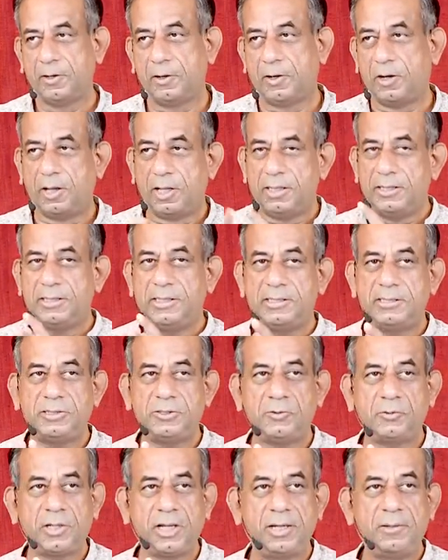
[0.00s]
All
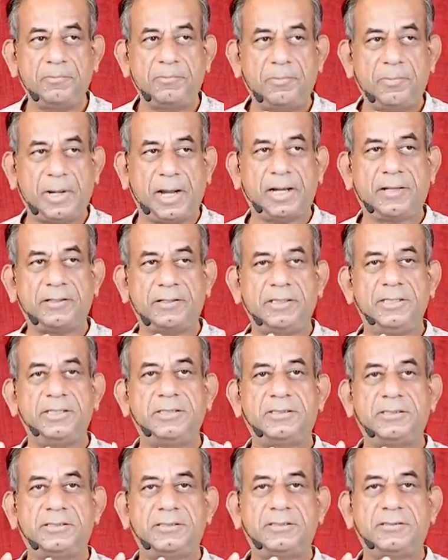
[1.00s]
this you can
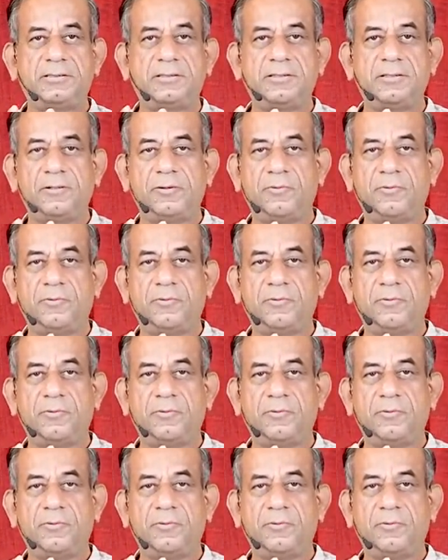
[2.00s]
practice